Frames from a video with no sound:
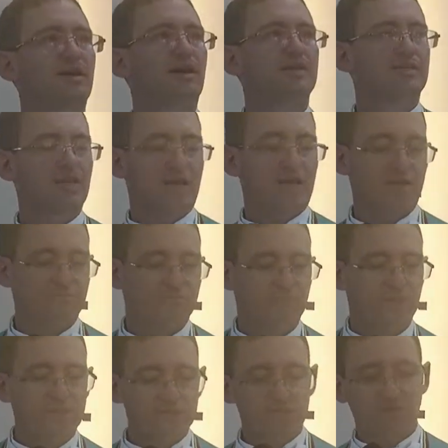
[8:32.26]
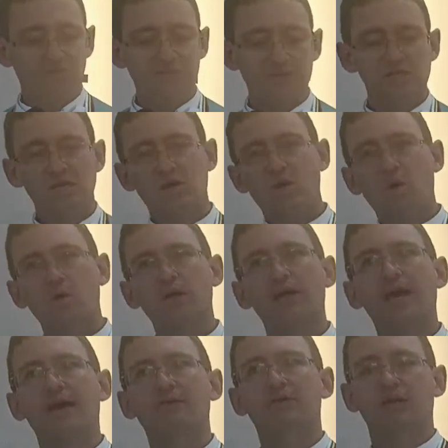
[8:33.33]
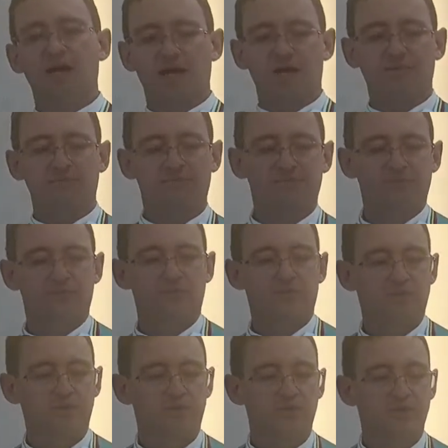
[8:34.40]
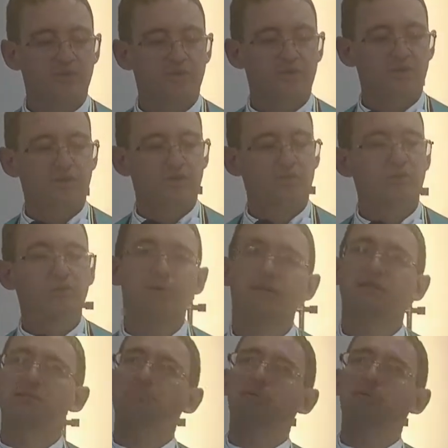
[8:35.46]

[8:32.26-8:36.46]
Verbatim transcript: a game. And it's obviously a calling out game. We played the